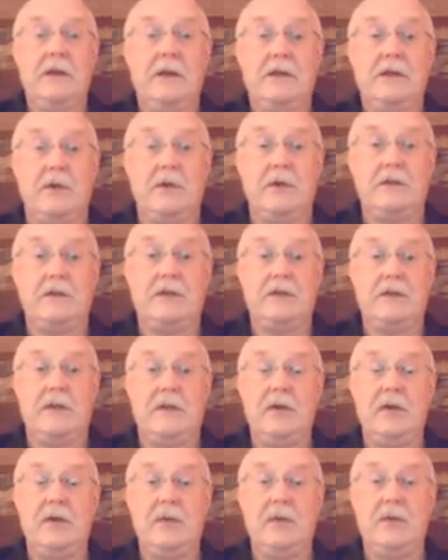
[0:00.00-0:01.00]
So a
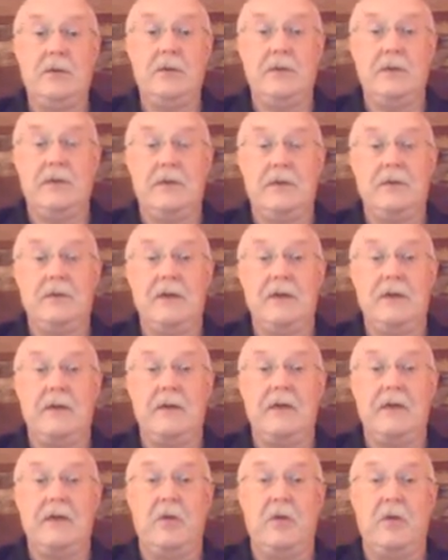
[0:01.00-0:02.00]

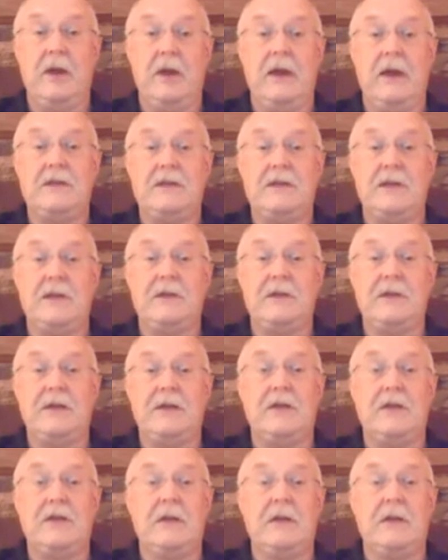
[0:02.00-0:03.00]
W10 by 49 steel
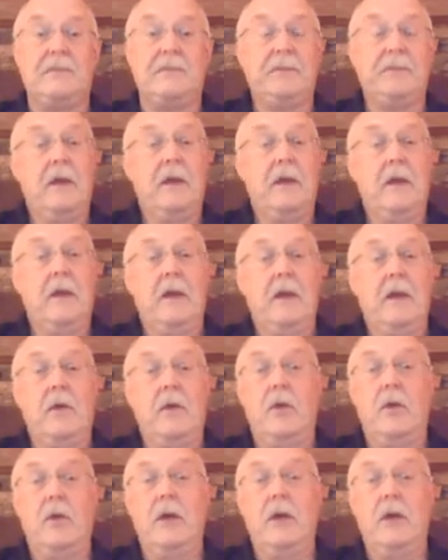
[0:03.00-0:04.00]
section
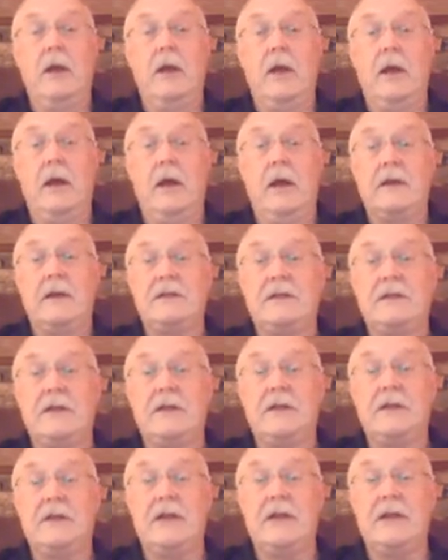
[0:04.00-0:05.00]
with
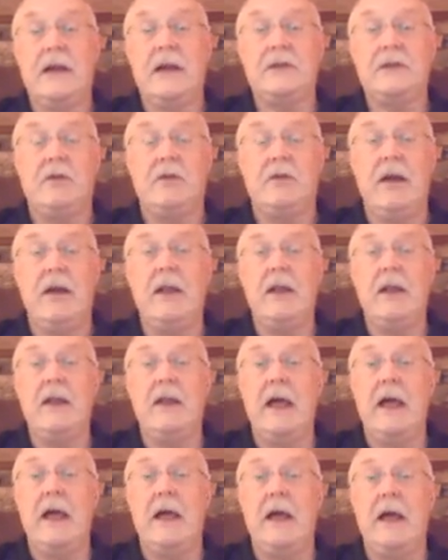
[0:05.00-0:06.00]
steel sizes greater
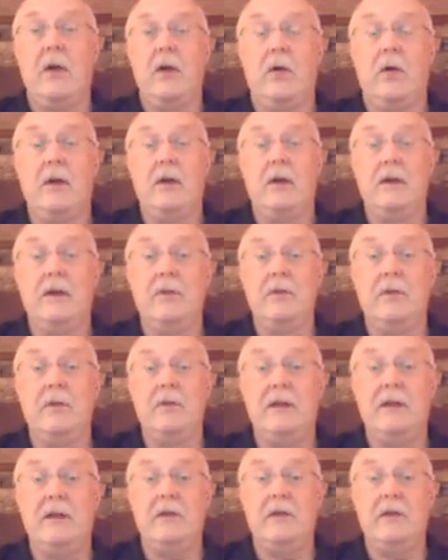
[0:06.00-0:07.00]
than that, or a
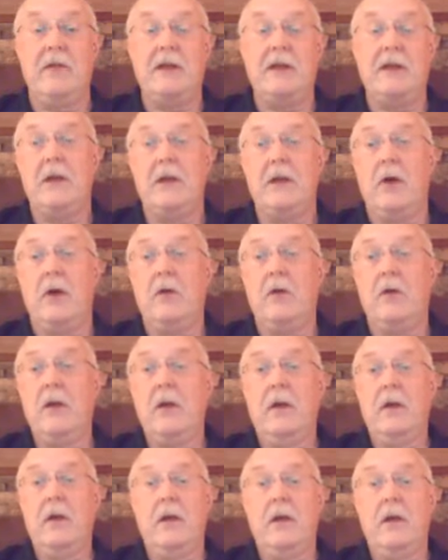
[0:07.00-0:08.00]
W/D ratio
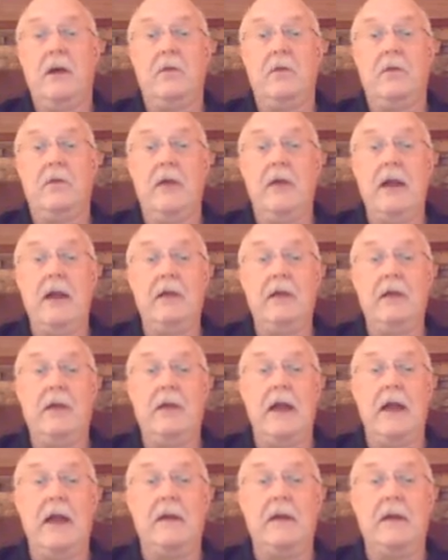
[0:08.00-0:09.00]
of greater
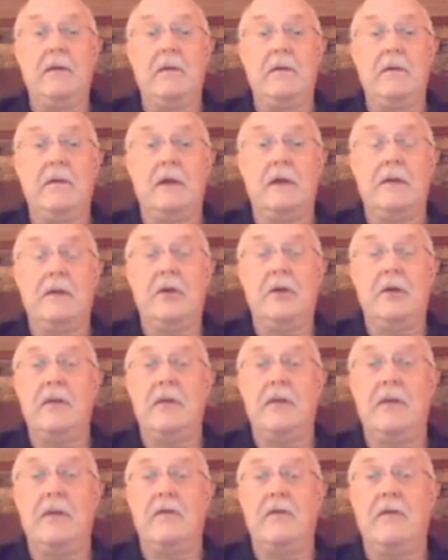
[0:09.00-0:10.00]
than
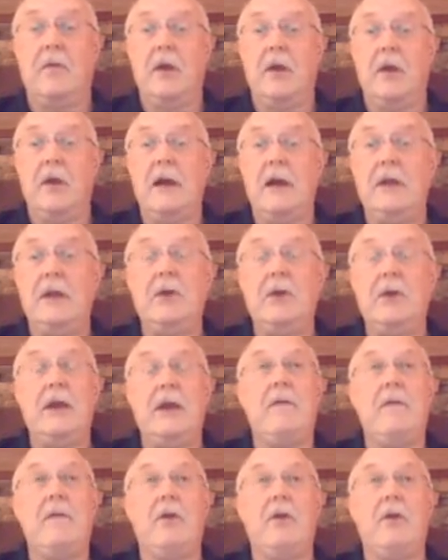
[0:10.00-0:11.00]
W10 by 49, you
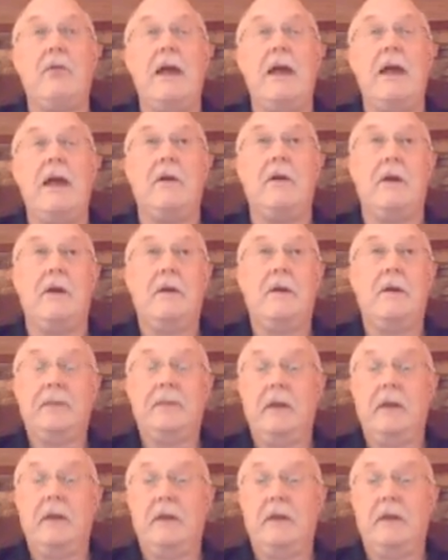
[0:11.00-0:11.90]
could have greater